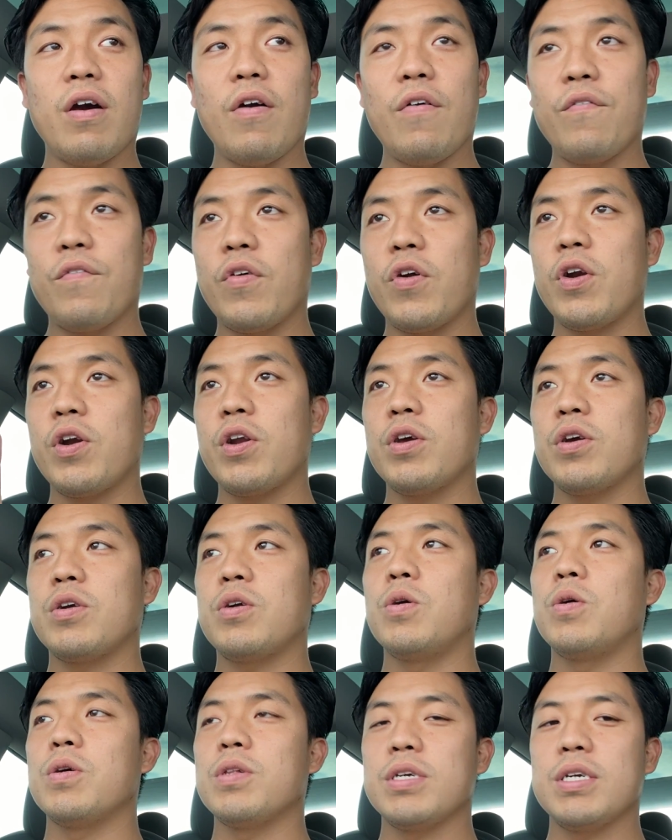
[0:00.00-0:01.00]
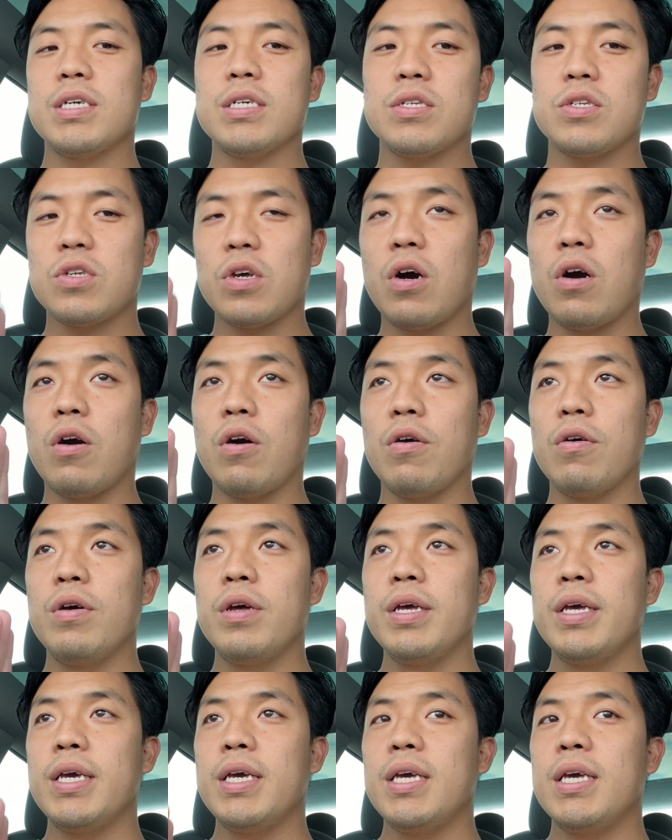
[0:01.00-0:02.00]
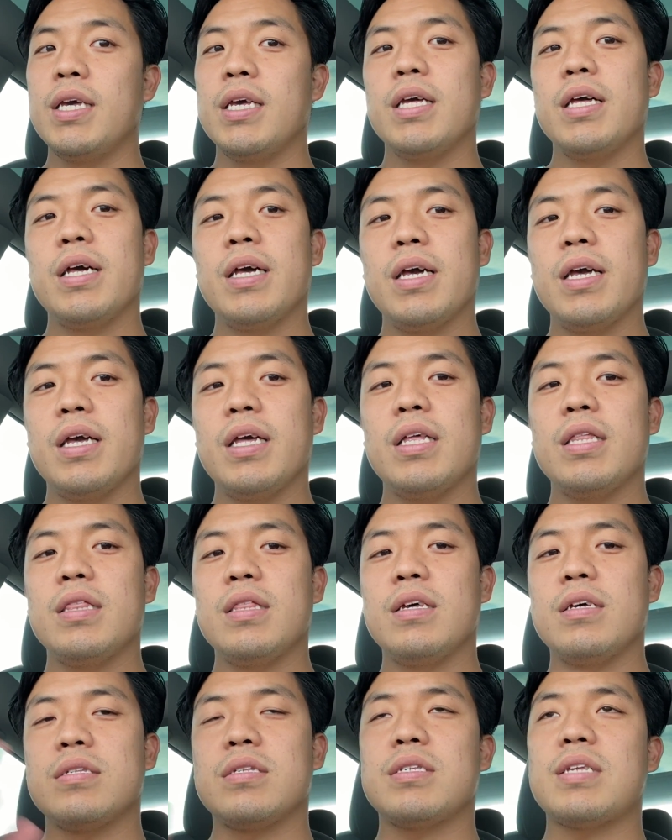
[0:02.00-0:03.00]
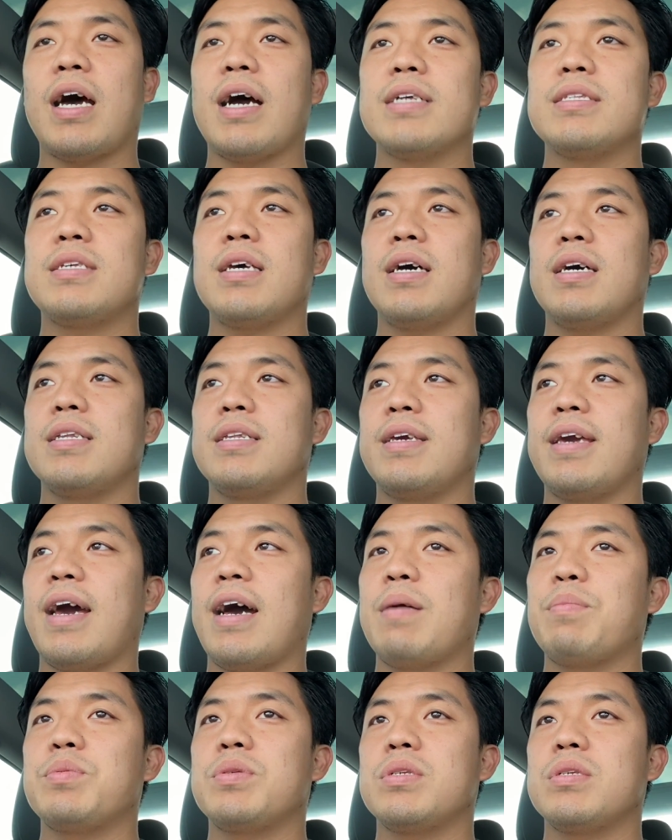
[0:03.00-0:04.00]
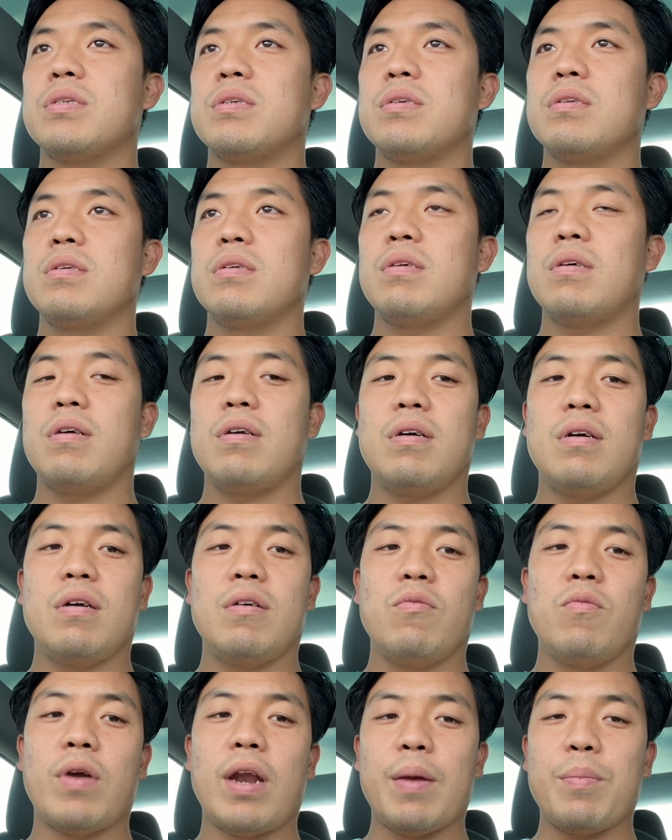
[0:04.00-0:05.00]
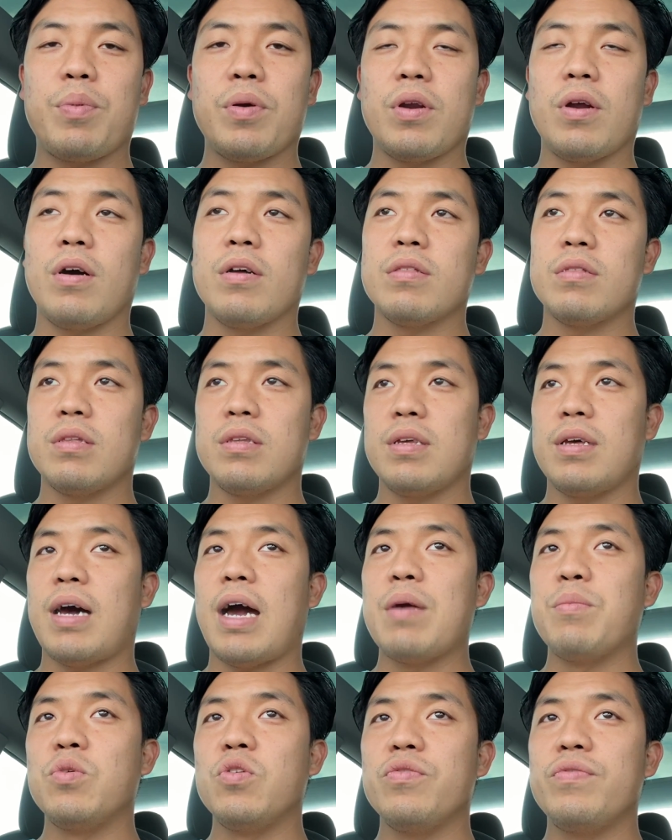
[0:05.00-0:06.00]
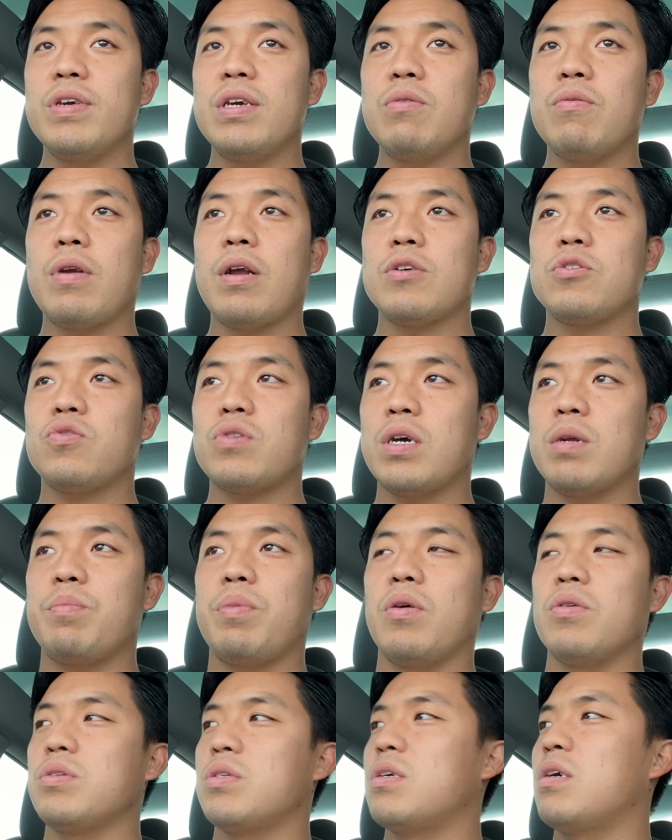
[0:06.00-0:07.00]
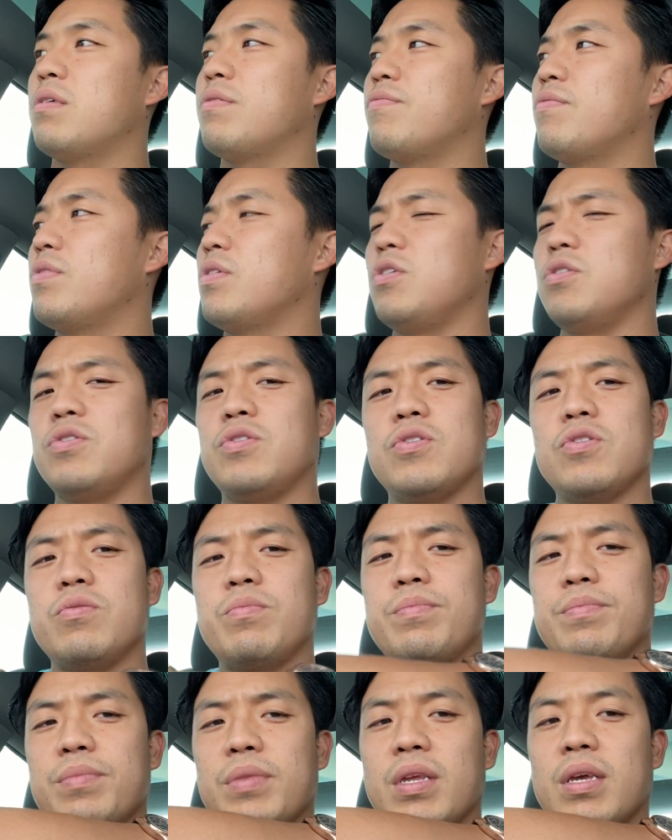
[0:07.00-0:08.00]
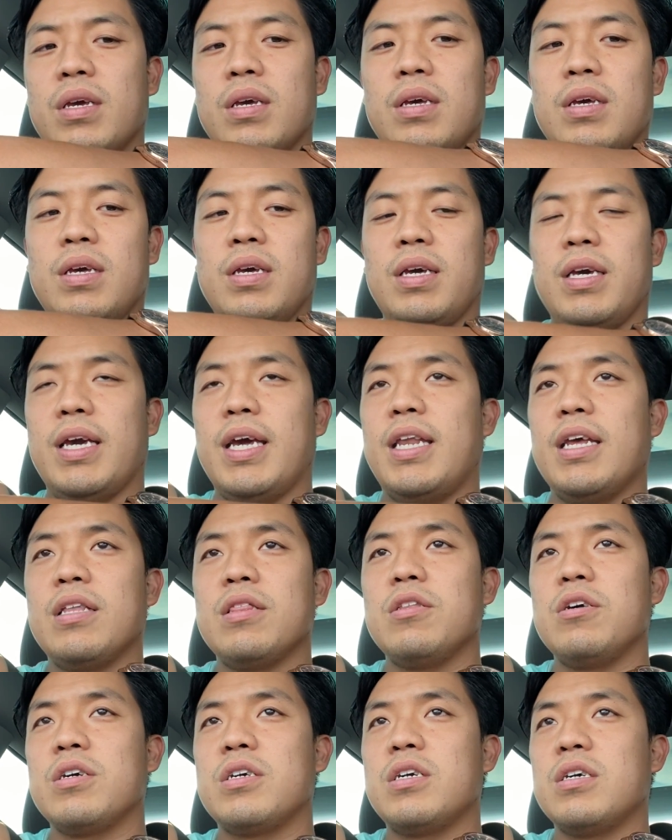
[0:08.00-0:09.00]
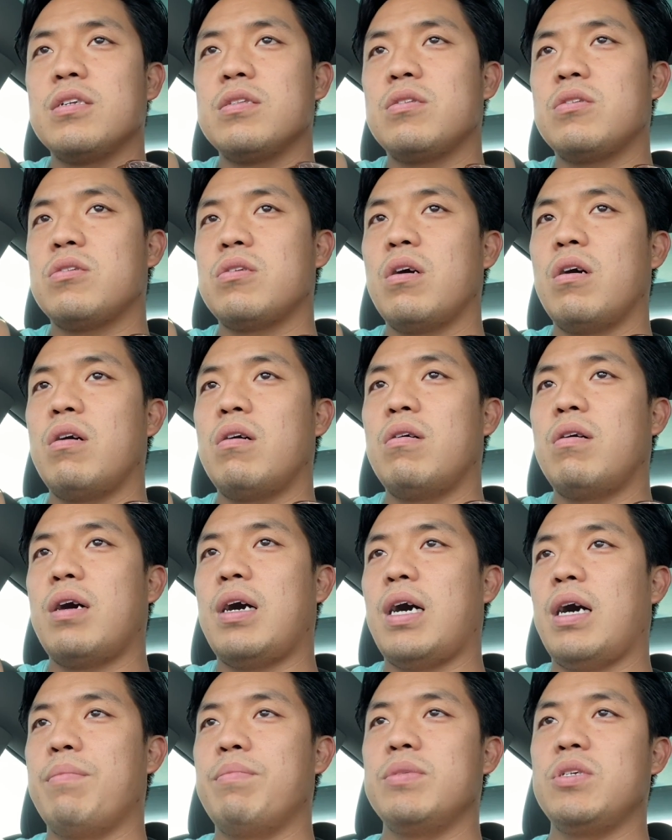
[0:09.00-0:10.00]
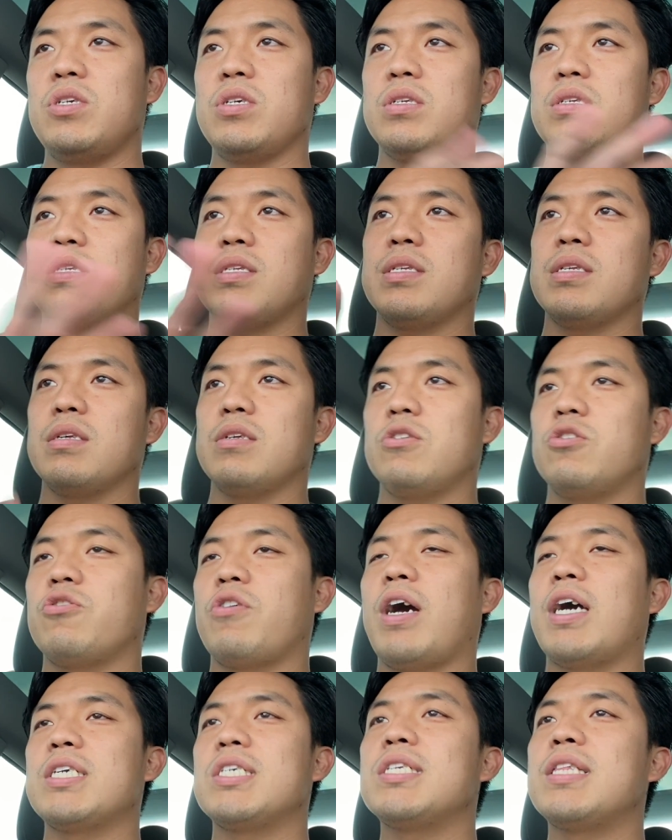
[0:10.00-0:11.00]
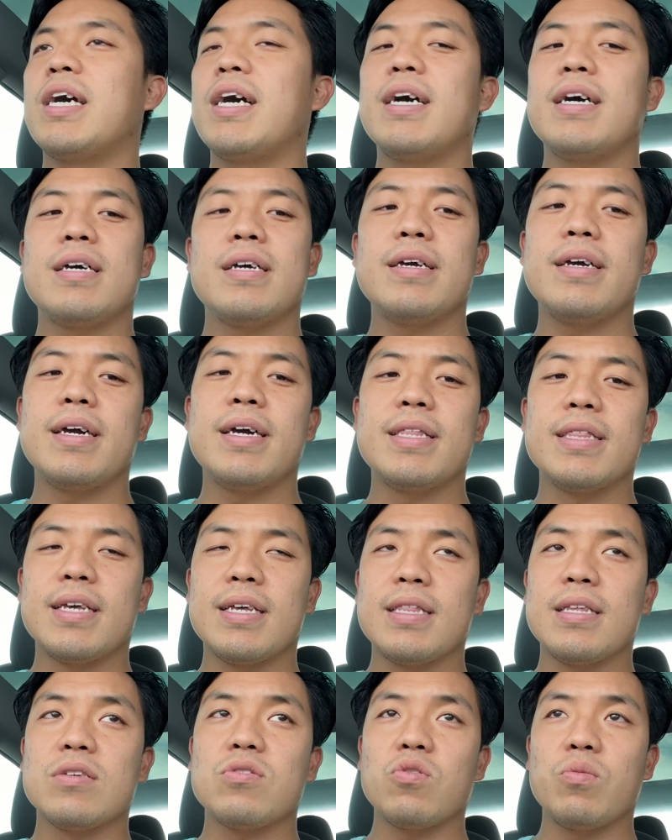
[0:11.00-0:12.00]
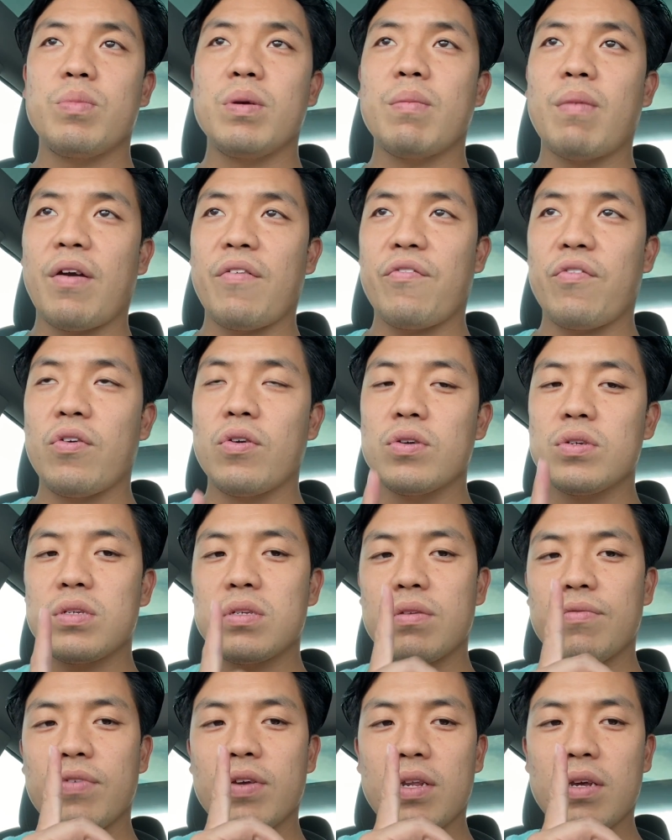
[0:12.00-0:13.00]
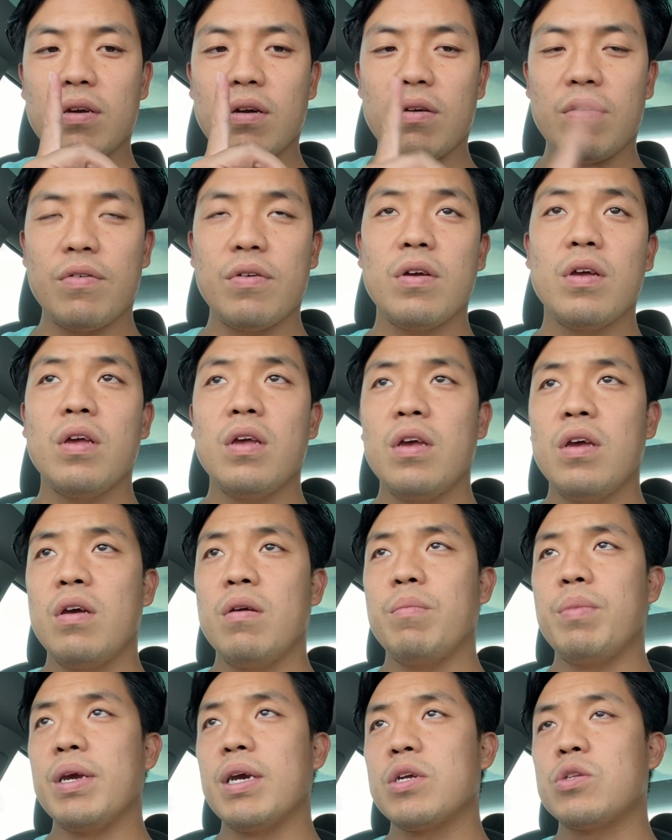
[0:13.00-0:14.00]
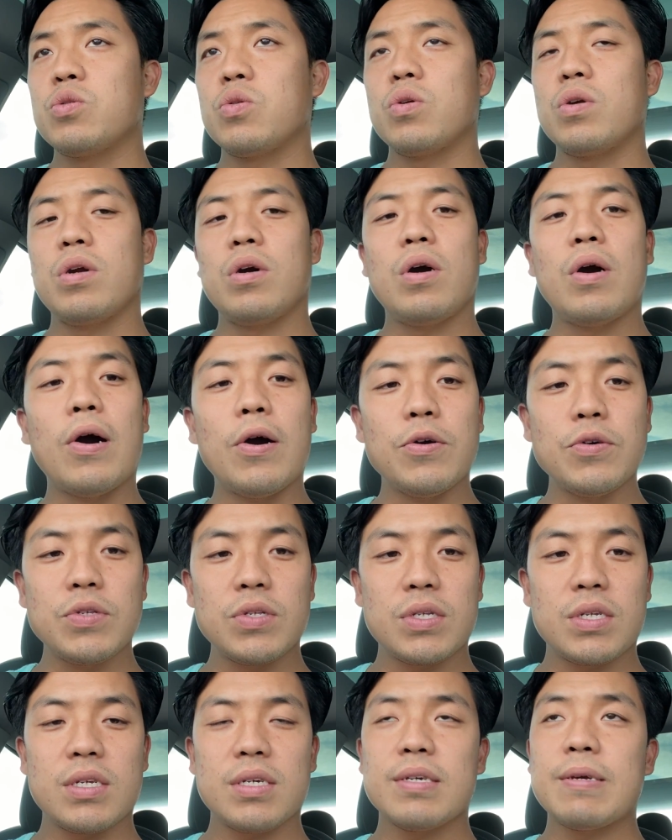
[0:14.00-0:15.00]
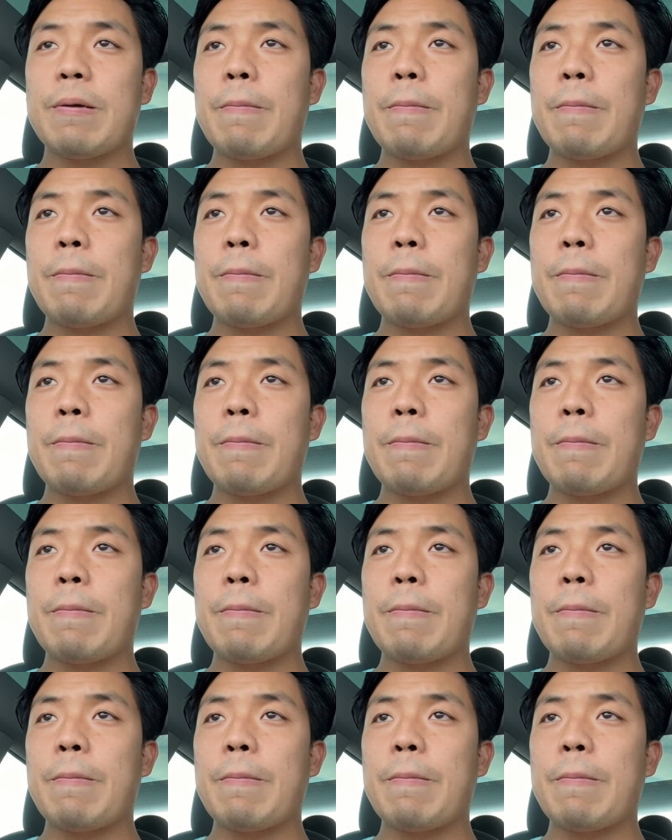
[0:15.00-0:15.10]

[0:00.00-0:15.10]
vertically, so the sides had gaps when I put on iMovie, when I was trying to post it on YouTube. It didn't look good, so I'm gonna just scratch that, and then this will be my first video being a Turo host.